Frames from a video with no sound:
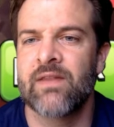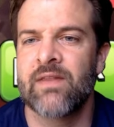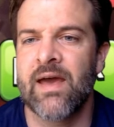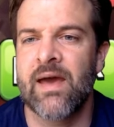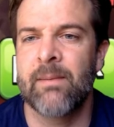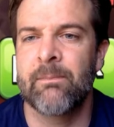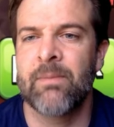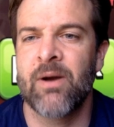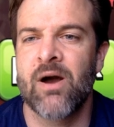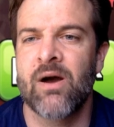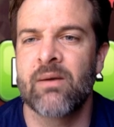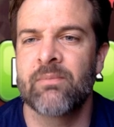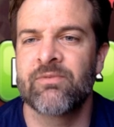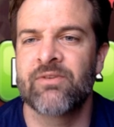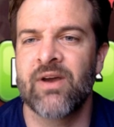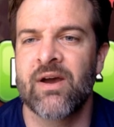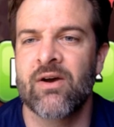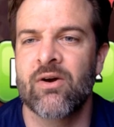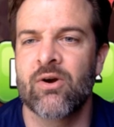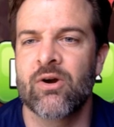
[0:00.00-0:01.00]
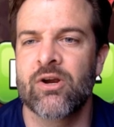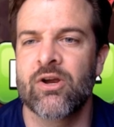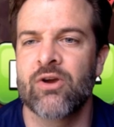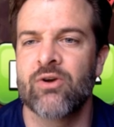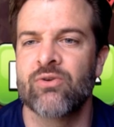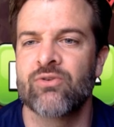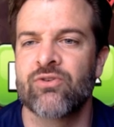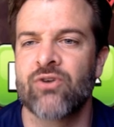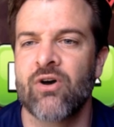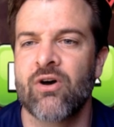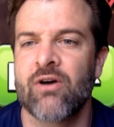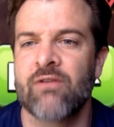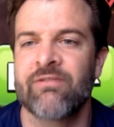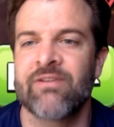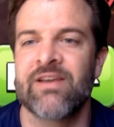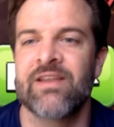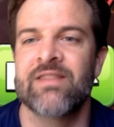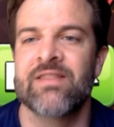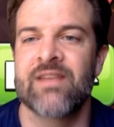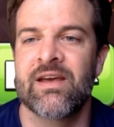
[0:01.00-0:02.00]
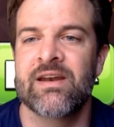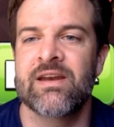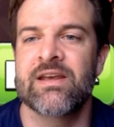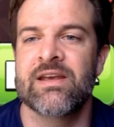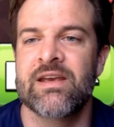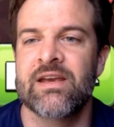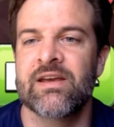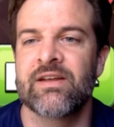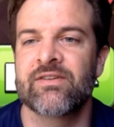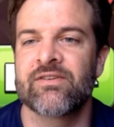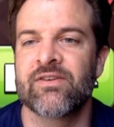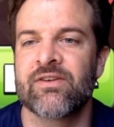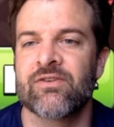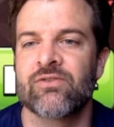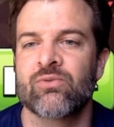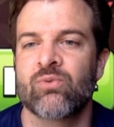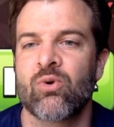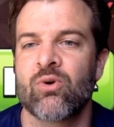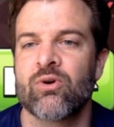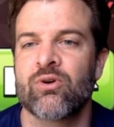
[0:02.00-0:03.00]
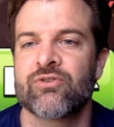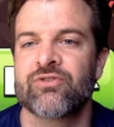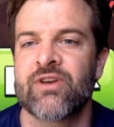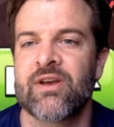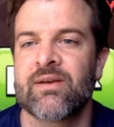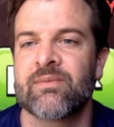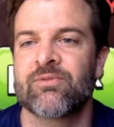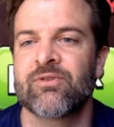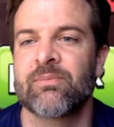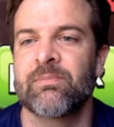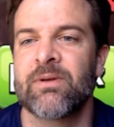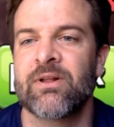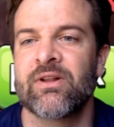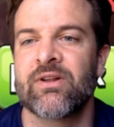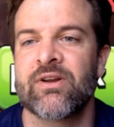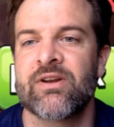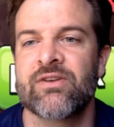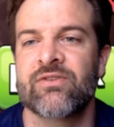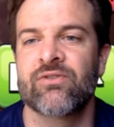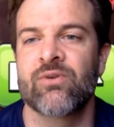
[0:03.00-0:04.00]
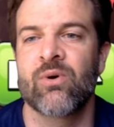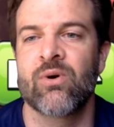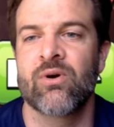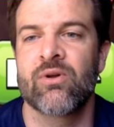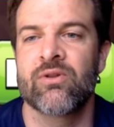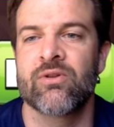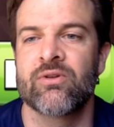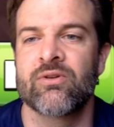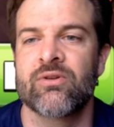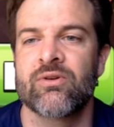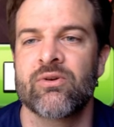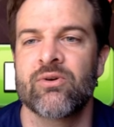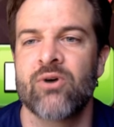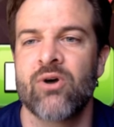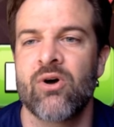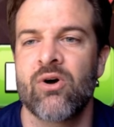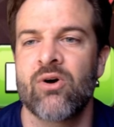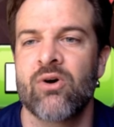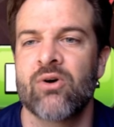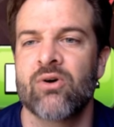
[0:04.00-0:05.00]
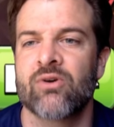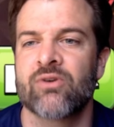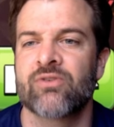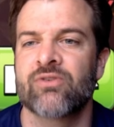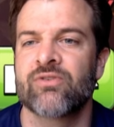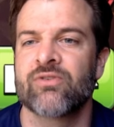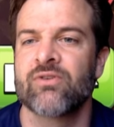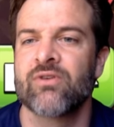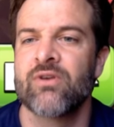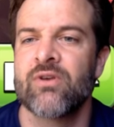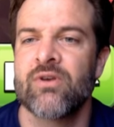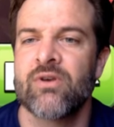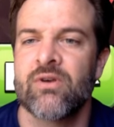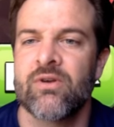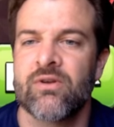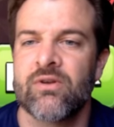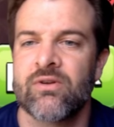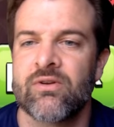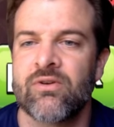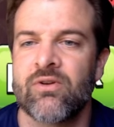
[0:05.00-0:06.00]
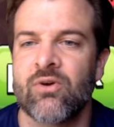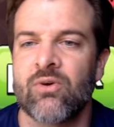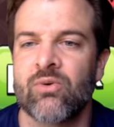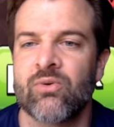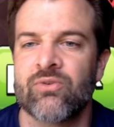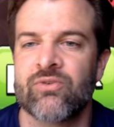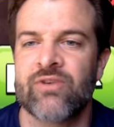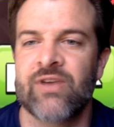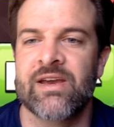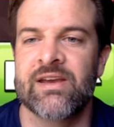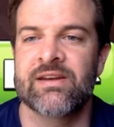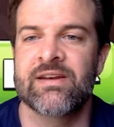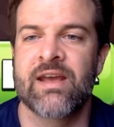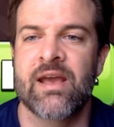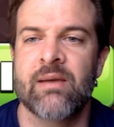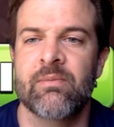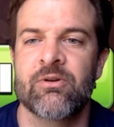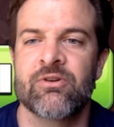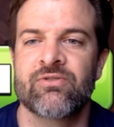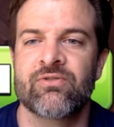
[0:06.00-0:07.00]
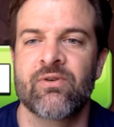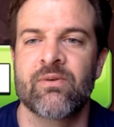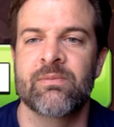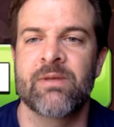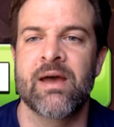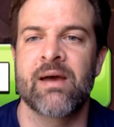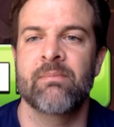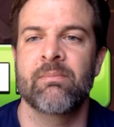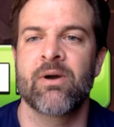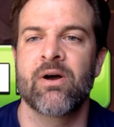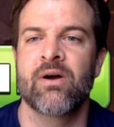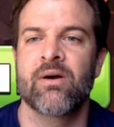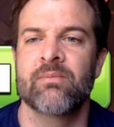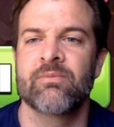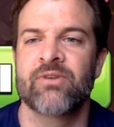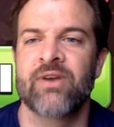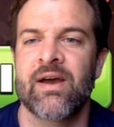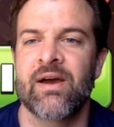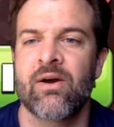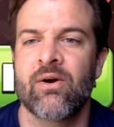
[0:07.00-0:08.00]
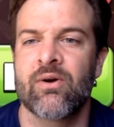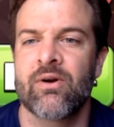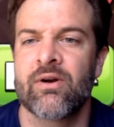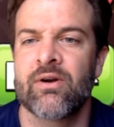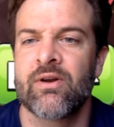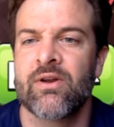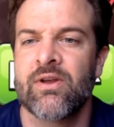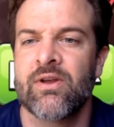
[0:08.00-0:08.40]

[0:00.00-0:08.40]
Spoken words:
that bomb tower goes off, and then he hits his Royal Champ's ability so all the little hogs don't take damage from that bomb tower.